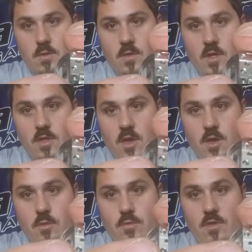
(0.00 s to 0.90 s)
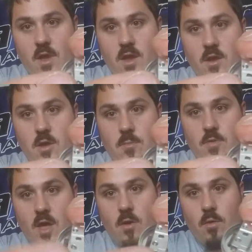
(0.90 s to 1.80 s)
that's how you tighten up
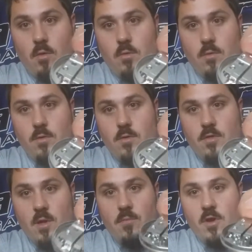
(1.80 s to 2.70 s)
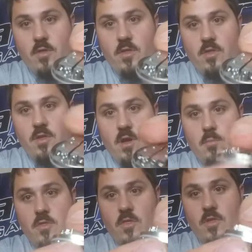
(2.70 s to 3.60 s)
that hole. Same thing on that side,
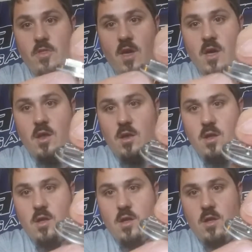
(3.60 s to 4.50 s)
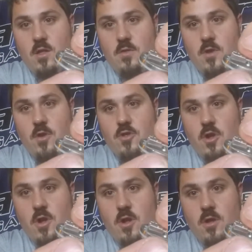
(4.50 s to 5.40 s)
but then the side, there's
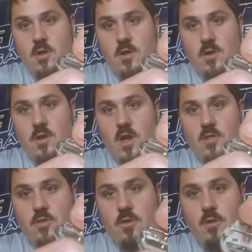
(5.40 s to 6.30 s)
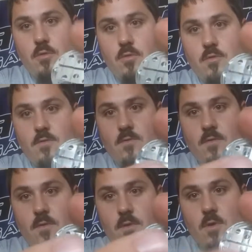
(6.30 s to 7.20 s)
your tighten screw
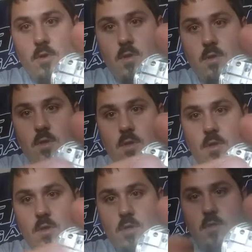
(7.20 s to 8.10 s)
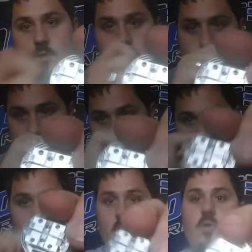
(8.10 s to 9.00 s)
for those 2 middle